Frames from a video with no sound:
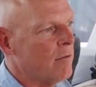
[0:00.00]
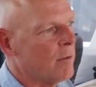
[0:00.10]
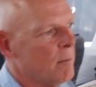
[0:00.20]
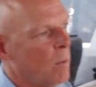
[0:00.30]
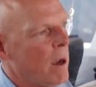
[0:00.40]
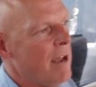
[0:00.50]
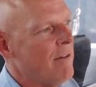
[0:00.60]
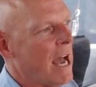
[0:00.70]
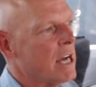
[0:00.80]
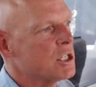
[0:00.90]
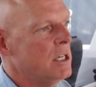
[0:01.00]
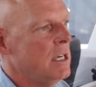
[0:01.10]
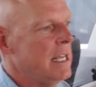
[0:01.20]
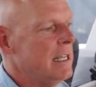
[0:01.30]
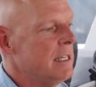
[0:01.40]
from the wave
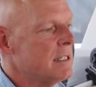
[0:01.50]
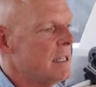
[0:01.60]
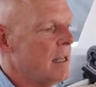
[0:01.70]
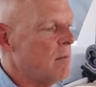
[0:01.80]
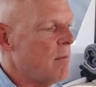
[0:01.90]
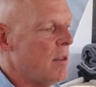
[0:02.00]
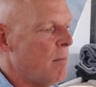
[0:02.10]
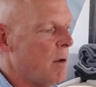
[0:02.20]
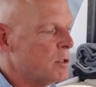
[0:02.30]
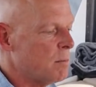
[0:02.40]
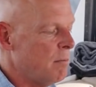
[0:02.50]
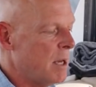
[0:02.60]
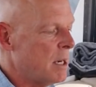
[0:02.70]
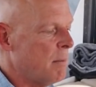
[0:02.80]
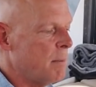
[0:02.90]
action is the most
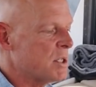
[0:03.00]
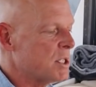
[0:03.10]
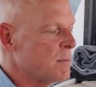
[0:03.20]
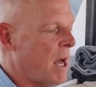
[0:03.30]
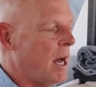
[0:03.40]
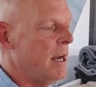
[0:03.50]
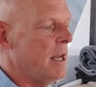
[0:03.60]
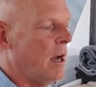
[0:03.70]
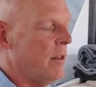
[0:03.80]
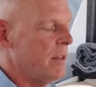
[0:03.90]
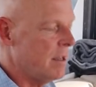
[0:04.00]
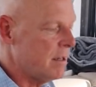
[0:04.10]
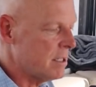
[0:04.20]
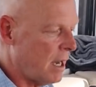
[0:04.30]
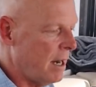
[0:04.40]
minimum spot on the
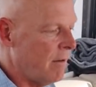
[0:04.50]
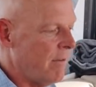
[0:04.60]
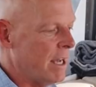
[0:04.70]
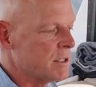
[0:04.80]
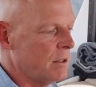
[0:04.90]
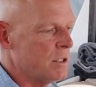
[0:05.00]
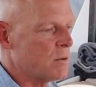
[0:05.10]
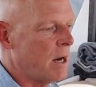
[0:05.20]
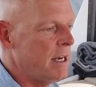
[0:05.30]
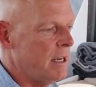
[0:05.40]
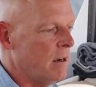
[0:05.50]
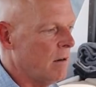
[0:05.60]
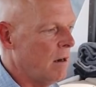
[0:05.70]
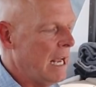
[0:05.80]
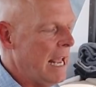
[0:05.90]
entire vessel is right
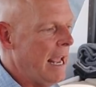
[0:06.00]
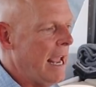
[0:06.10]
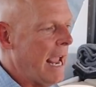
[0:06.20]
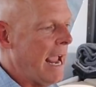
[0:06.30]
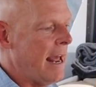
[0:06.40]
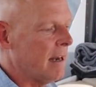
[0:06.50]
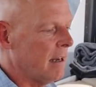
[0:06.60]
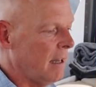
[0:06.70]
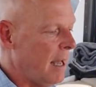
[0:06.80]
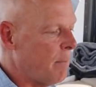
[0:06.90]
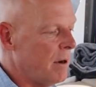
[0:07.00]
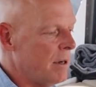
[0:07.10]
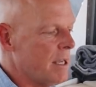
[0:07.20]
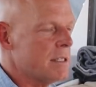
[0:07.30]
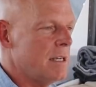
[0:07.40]
here. And Leopard
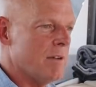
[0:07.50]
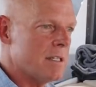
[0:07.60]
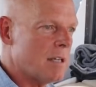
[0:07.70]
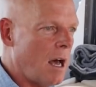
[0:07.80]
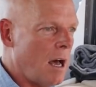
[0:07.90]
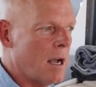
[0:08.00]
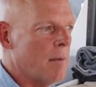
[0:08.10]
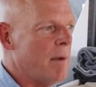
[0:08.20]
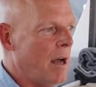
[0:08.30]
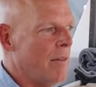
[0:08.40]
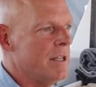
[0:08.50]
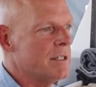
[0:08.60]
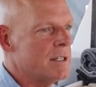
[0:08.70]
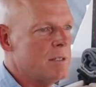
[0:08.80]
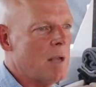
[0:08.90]
doesn't even talk about
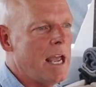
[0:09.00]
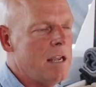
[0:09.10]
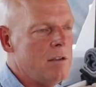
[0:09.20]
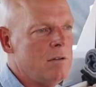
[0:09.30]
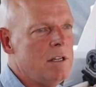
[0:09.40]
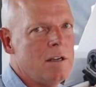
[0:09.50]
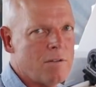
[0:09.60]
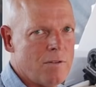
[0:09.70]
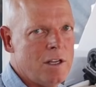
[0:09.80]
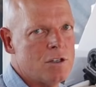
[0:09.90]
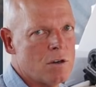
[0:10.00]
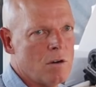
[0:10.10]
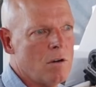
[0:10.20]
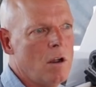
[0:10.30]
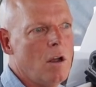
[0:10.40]
this as a unique
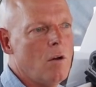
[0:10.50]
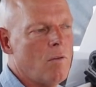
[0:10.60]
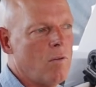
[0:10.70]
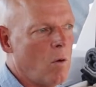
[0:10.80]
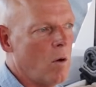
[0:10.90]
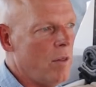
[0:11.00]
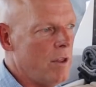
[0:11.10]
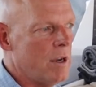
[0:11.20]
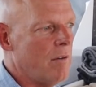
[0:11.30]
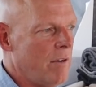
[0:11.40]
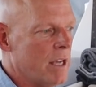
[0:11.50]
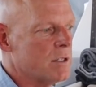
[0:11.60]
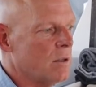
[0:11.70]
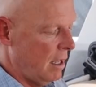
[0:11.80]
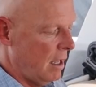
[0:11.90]
feature for their
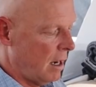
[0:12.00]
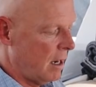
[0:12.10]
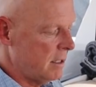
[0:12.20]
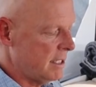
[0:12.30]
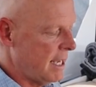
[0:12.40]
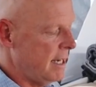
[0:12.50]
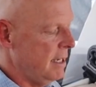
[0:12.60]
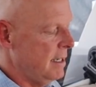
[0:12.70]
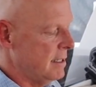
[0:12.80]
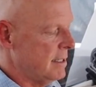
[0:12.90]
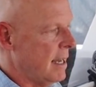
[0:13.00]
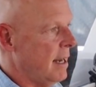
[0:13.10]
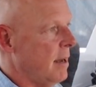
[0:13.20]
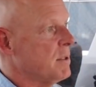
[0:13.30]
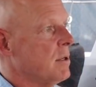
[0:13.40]
vessel. Our SETI is set
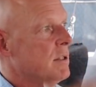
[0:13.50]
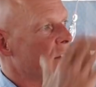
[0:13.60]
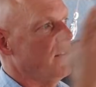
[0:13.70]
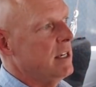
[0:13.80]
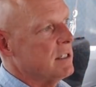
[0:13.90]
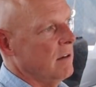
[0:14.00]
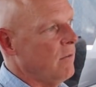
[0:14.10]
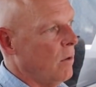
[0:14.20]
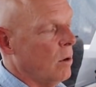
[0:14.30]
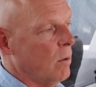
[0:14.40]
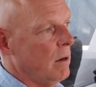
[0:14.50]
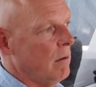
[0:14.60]
up so it's facing forward.